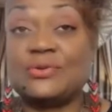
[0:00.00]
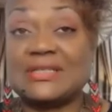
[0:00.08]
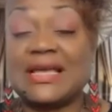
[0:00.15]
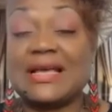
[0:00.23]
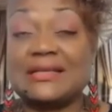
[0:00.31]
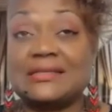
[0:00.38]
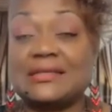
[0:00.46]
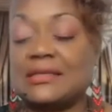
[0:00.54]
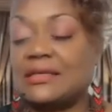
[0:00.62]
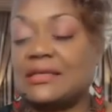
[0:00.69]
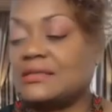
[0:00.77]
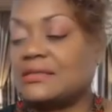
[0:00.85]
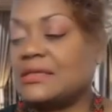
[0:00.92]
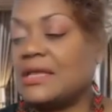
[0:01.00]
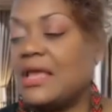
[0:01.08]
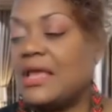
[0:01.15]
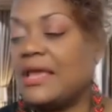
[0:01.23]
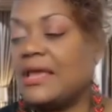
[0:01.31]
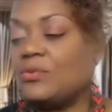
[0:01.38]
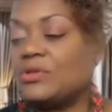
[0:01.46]
sides to this.
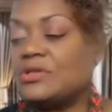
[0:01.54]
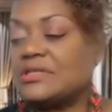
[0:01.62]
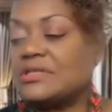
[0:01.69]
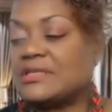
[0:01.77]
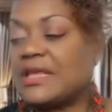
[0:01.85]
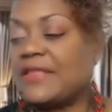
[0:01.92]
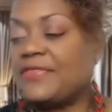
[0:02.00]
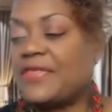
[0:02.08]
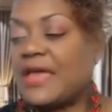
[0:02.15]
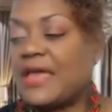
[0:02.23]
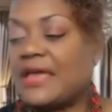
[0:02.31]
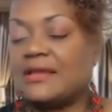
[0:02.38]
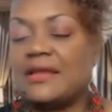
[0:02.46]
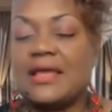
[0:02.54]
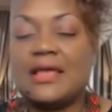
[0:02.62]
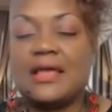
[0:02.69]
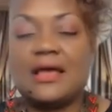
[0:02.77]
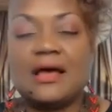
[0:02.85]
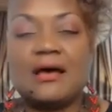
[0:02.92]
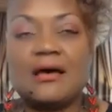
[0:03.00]
And when you said that,
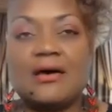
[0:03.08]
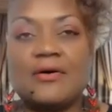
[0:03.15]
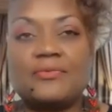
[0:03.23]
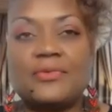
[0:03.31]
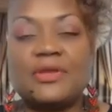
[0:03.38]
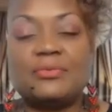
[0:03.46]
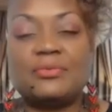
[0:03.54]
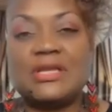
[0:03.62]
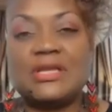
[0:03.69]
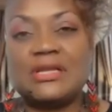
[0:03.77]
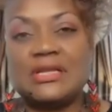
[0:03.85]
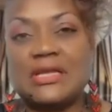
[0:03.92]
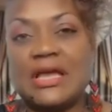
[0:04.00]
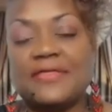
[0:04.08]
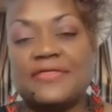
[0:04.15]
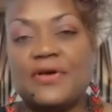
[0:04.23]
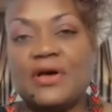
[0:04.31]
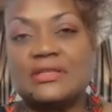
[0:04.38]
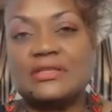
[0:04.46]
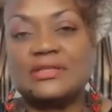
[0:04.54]
immediately I
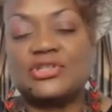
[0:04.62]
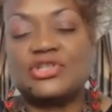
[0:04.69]
thought to